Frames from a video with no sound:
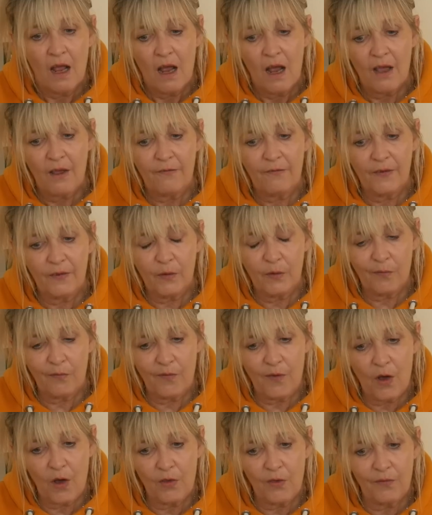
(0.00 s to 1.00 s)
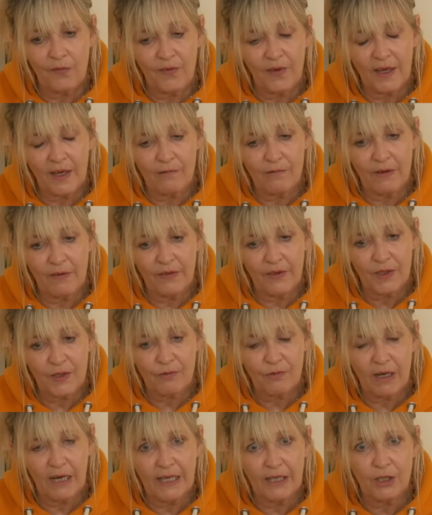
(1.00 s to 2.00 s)
I feel the father figure in
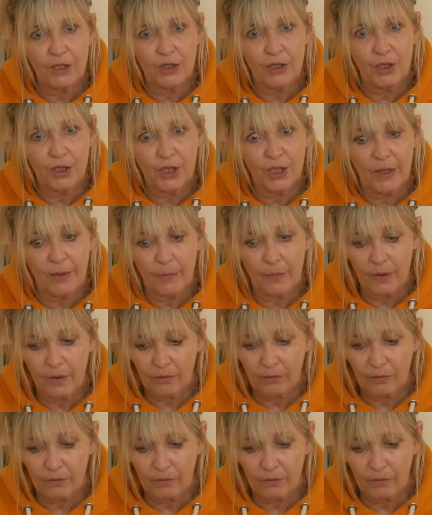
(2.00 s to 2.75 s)
this relationship